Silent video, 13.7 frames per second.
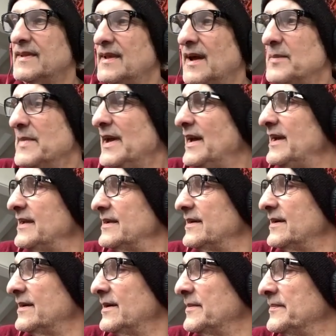I met
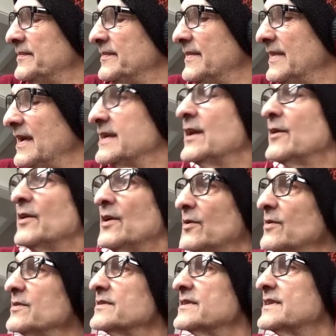and Gary Holt.